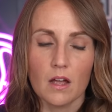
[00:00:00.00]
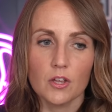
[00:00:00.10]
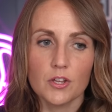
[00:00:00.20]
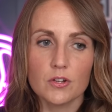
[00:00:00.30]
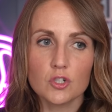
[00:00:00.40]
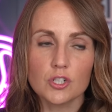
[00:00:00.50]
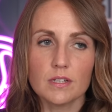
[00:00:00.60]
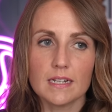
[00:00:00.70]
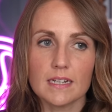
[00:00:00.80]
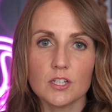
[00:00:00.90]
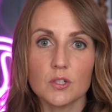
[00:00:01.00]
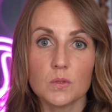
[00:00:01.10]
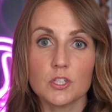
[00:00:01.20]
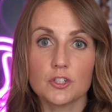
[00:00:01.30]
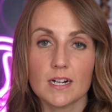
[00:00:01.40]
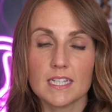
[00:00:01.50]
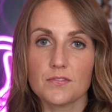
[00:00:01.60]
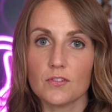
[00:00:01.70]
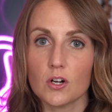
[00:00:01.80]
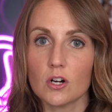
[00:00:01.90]
Usually, you would
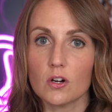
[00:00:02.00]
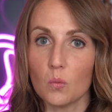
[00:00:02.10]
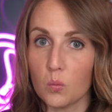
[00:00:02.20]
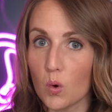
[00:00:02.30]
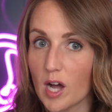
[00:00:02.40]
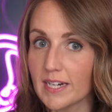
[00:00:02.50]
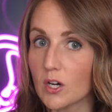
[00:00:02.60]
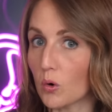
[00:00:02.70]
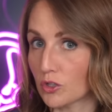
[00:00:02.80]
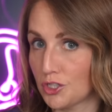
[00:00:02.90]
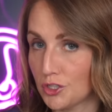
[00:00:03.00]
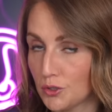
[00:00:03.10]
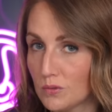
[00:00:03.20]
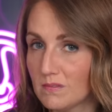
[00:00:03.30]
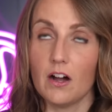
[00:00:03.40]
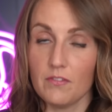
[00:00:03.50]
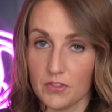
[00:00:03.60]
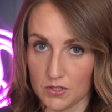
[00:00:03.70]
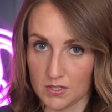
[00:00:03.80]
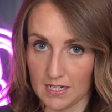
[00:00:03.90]
transfer one or two of
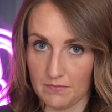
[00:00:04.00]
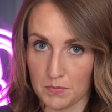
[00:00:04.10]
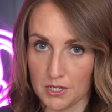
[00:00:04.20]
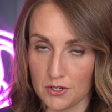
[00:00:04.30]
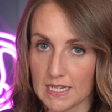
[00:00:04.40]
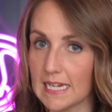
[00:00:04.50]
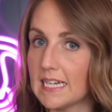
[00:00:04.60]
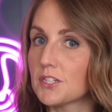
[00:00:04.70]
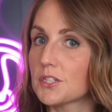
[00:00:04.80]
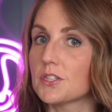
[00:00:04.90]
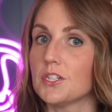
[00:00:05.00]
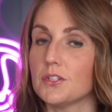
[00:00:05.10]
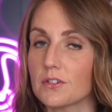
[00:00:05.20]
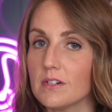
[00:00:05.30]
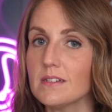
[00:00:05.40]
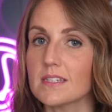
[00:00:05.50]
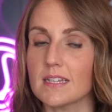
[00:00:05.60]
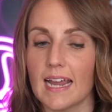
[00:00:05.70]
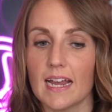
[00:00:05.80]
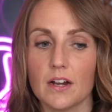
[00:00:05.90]
those embryos into the uterus
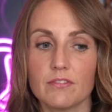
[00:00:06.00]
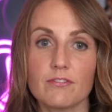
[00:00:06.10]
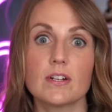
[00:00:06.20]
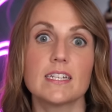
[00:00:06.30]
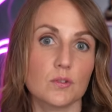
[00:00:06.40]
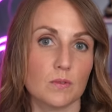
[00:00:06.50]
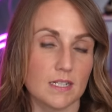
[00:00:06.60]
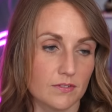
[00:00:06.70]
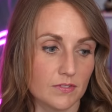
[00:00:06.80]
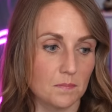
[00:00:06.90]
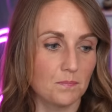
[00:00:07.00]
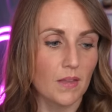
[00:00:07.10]
and freeze the rest of them.